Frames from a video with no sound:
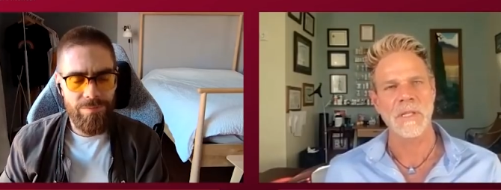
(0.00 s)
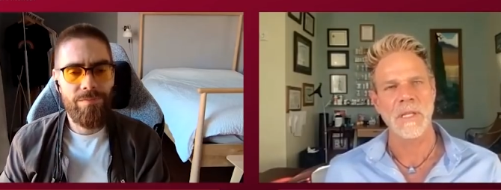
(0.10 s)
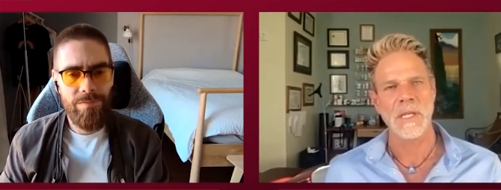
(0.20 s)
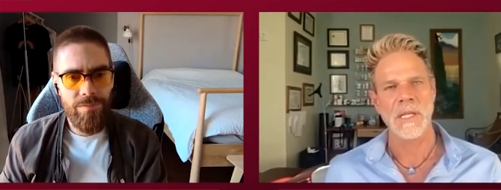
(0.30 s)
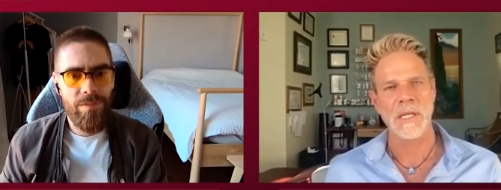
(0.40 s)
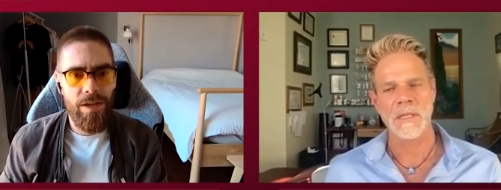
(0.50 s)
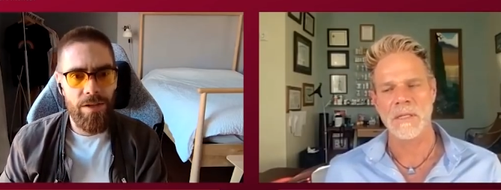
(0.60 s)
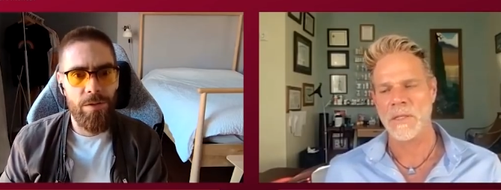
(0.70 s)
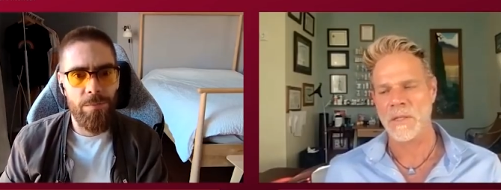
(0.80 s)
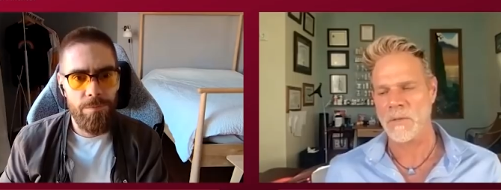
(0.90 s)

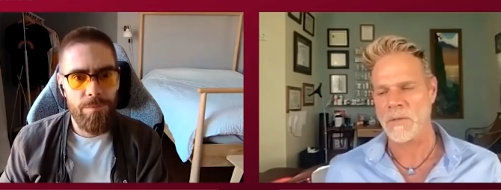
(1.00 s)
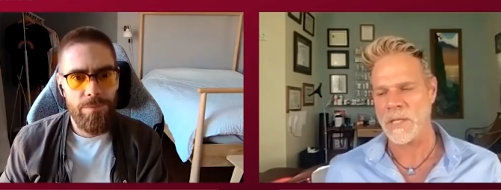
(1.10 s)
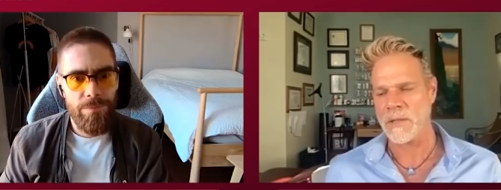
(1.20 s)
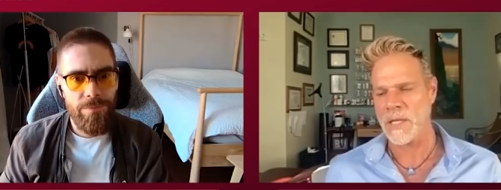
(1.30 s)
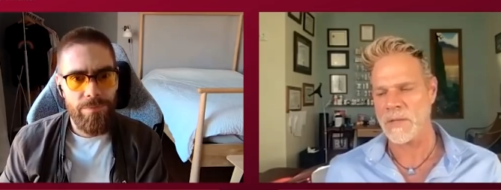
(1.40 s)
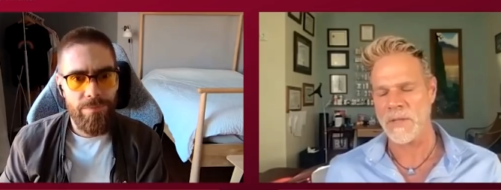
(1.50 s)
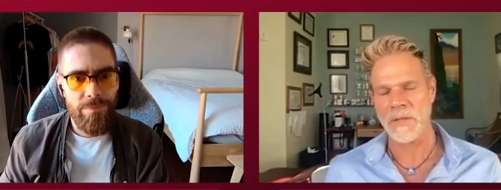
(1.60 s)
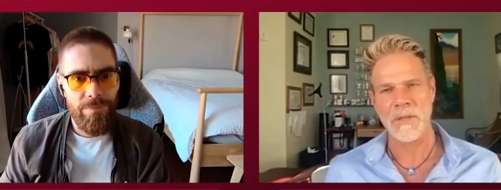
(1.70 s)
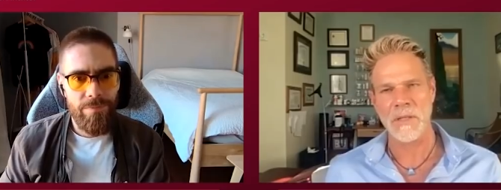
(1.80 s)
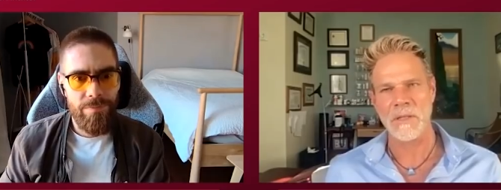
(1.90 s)
Speaker 1: And, you, you know, I, I
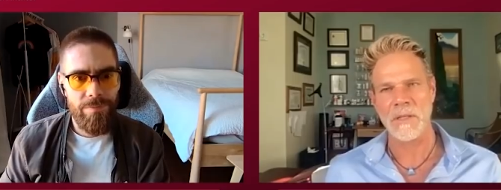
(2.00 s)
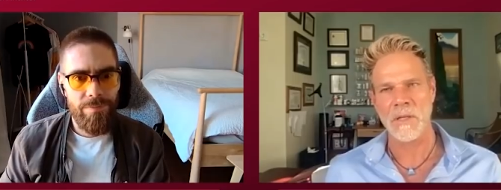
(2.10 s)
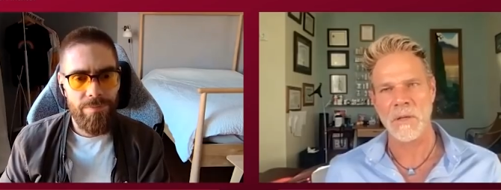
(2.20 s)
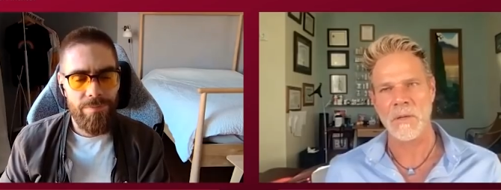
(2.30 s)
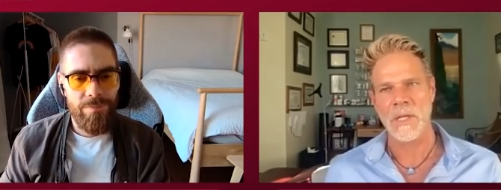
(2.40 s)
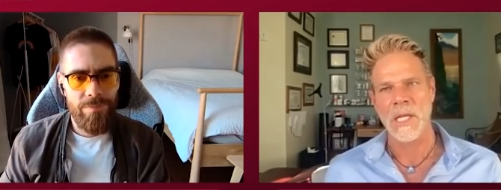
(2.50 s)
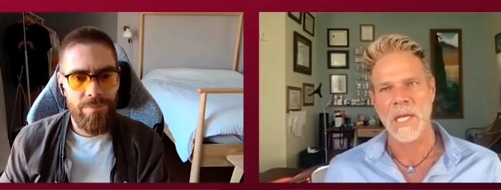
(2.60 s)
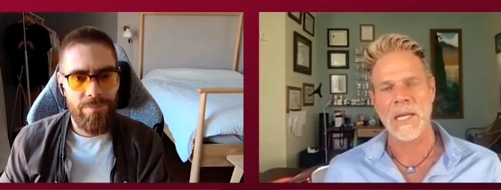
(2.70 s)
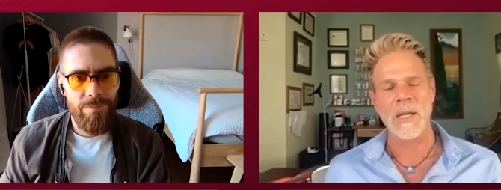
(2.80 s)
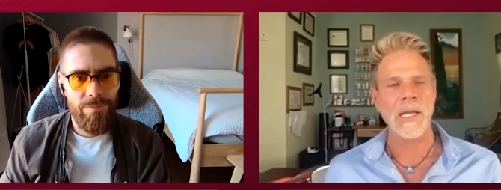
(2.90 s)
think that, you know,
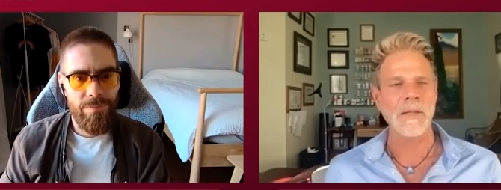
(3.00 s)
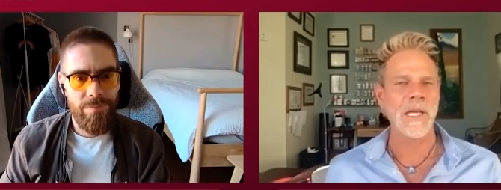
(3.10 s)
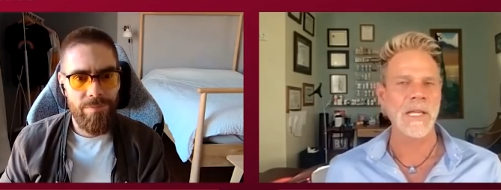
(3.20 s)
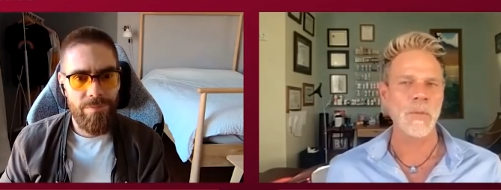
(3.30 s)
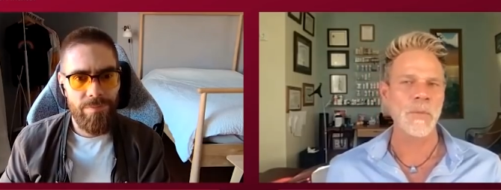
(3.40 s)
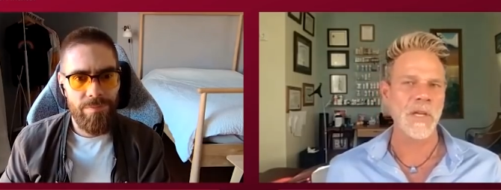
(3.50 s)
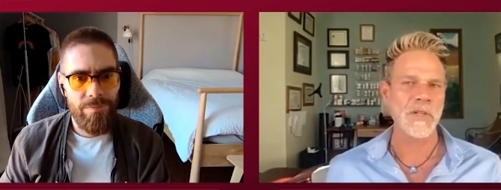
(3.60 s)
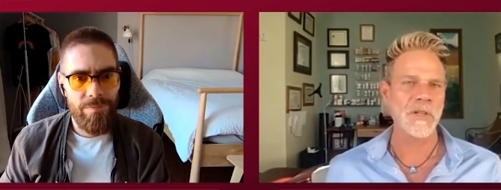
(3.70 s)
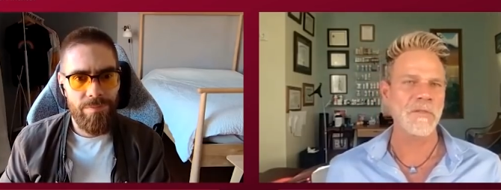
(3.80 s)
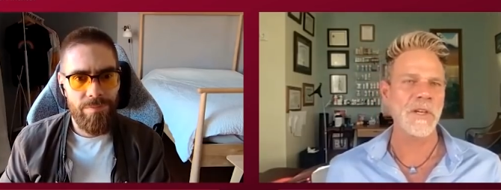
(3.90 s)
I, I got the
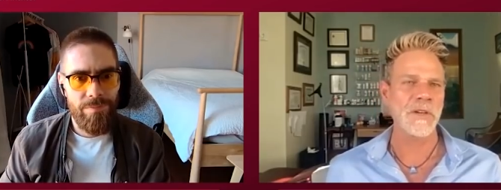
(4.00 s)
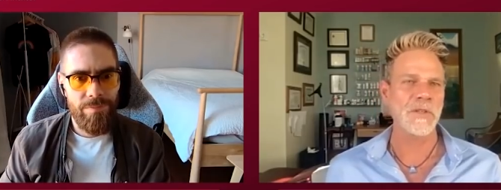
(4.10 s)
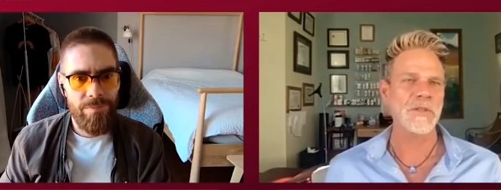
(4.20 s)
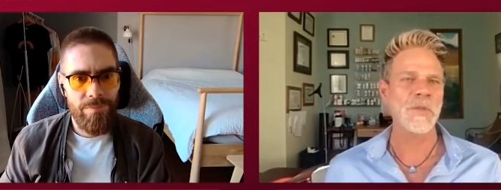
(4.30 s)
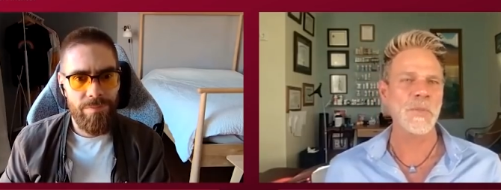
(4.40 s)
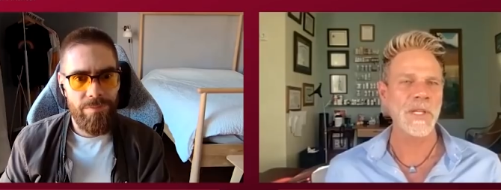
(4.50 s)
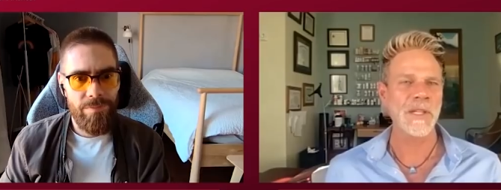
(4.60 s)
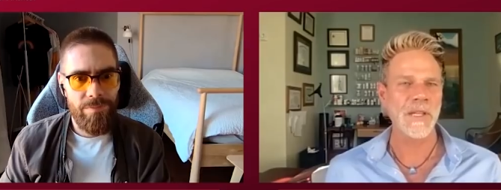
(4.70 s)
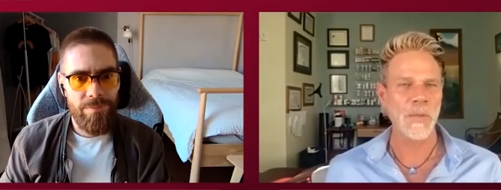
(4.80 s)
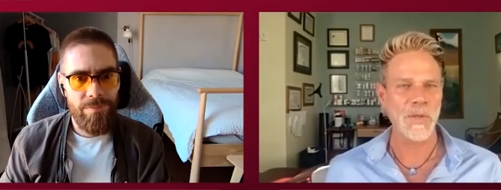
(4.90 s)
pleasure of hearing you
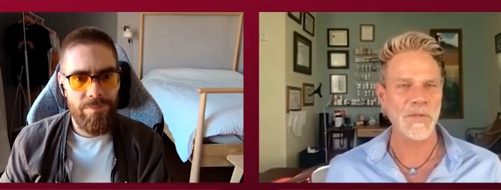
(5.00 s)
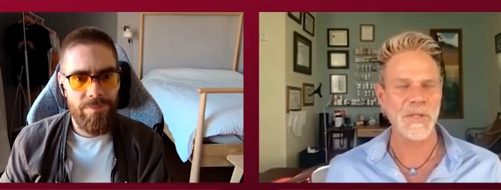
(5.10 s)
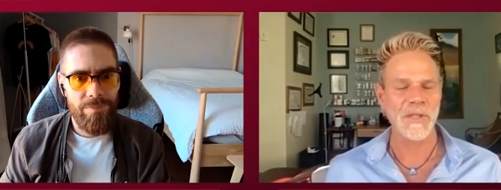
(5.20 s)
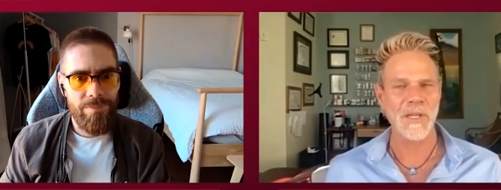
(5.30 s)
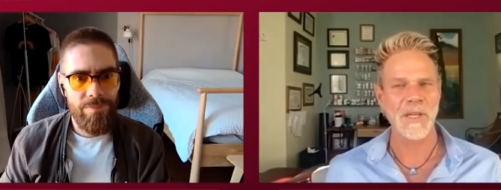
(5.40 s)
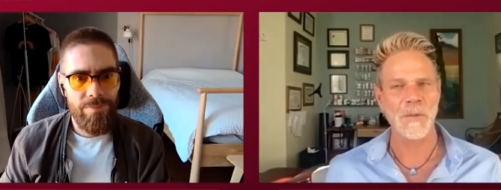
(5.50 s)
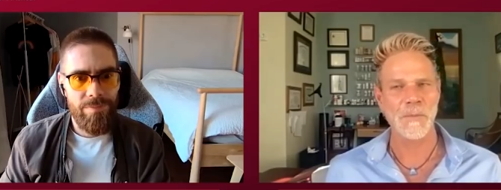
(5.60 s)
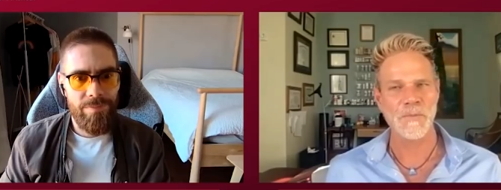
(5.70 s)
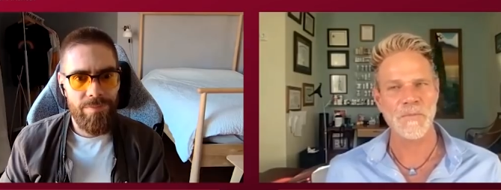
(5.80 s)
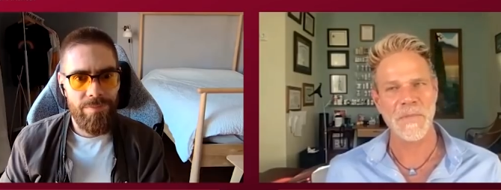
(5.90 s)
speak up at the,
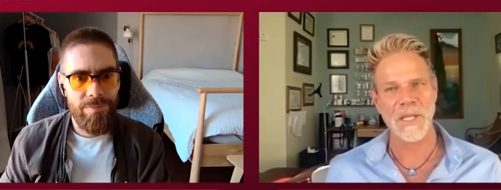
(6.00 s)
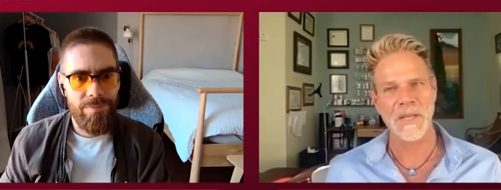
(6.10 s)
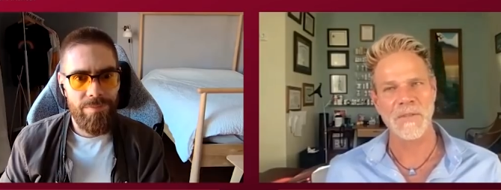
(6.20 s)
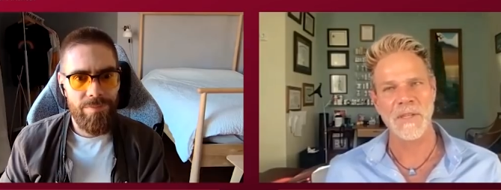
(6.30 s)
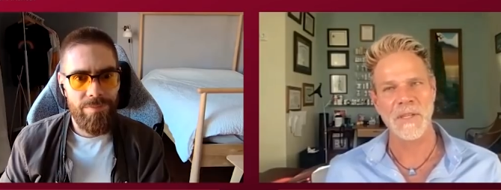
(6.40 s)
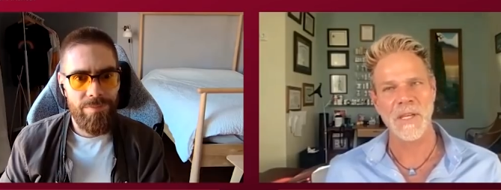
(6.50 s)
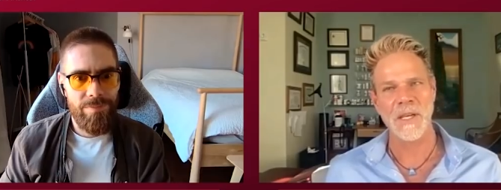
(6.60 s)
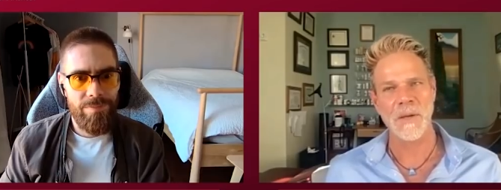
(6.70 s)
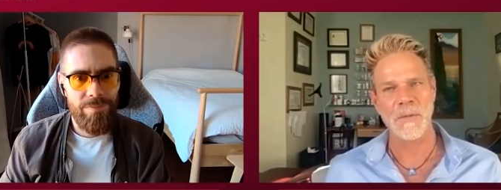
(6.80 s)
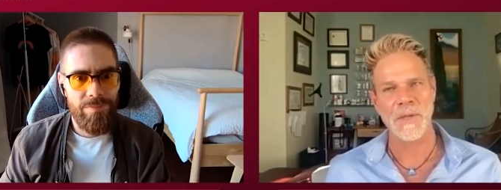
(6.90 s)
um, at the,
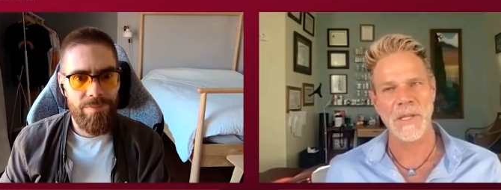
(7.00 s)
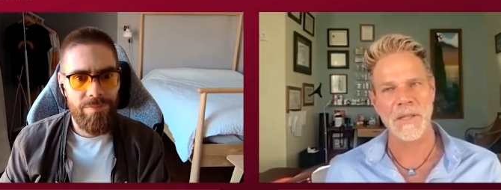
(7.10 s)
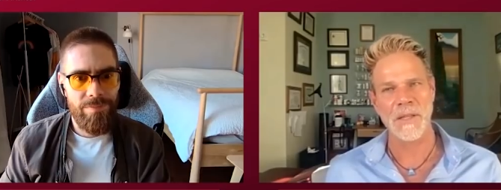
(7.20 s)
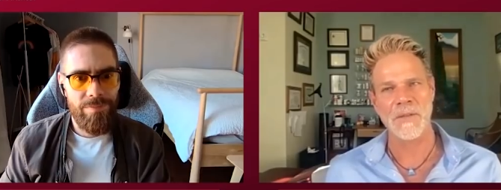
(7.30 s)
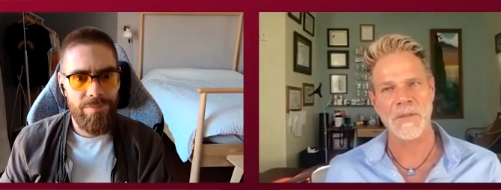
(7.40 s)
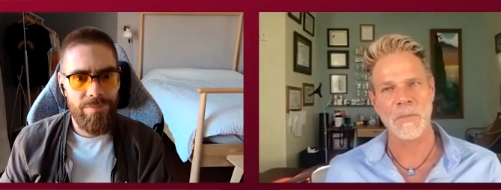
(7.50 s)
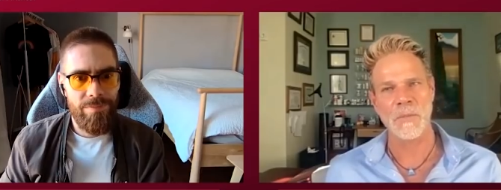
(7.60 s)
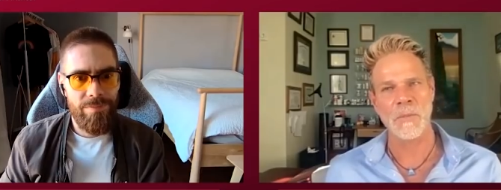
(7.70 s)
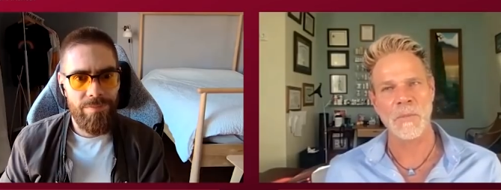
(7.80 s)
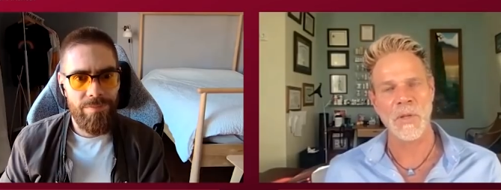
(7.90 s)
uh, at, at the
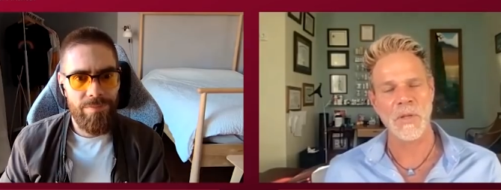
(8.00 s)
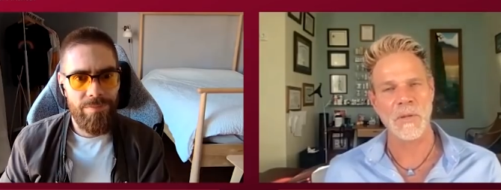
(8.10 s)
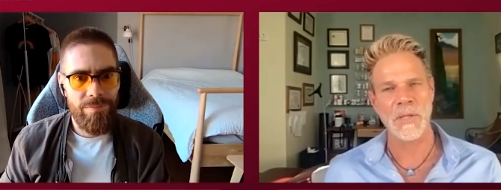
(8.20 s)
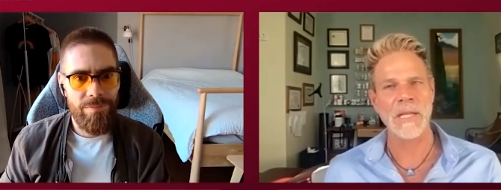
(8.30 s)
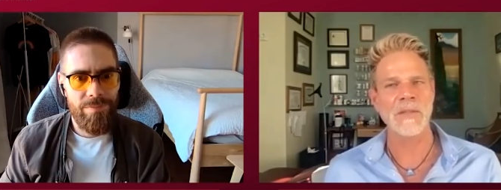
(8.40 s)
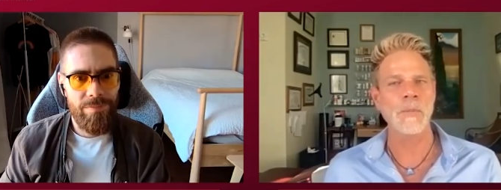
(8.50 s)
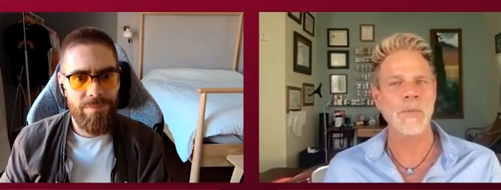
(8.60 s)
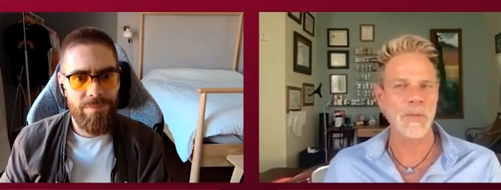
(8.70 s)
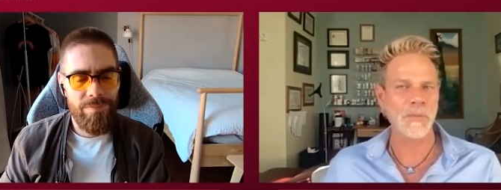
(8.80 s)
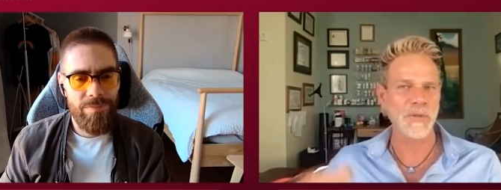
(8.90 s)
bullet, not the
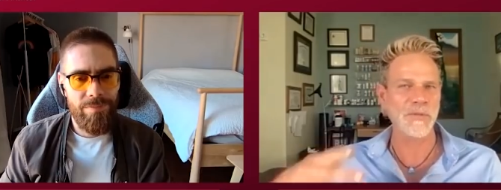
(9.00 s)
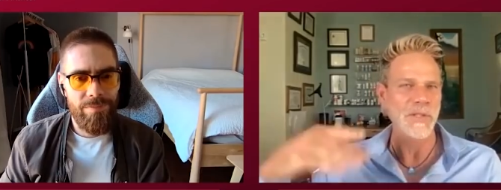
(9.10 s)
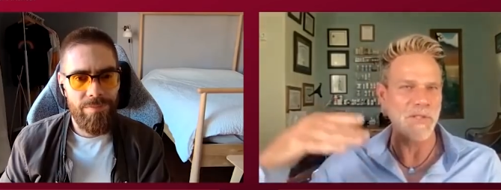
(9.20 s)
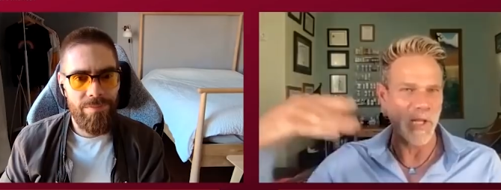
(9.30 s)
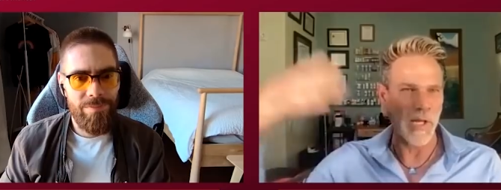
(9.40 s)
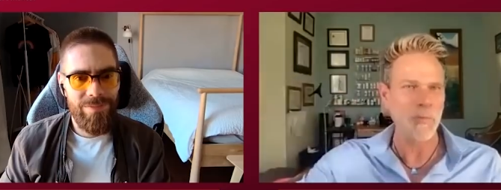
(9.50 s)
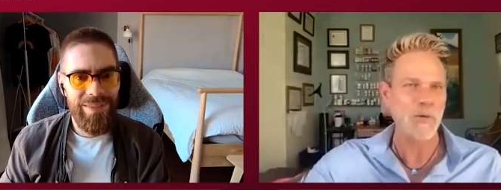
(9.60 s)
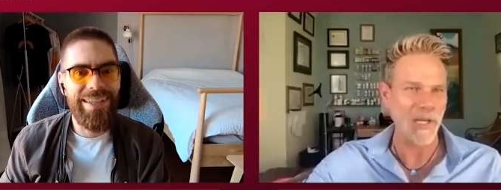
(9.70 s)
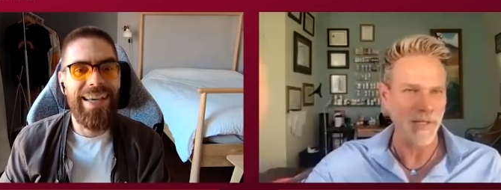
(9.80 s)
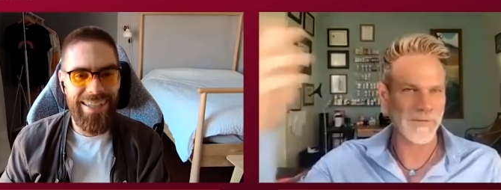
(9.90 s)
bulletproof, that's the
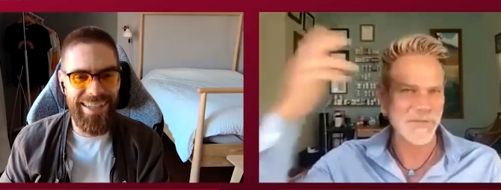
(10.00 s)
upgrade, yeah.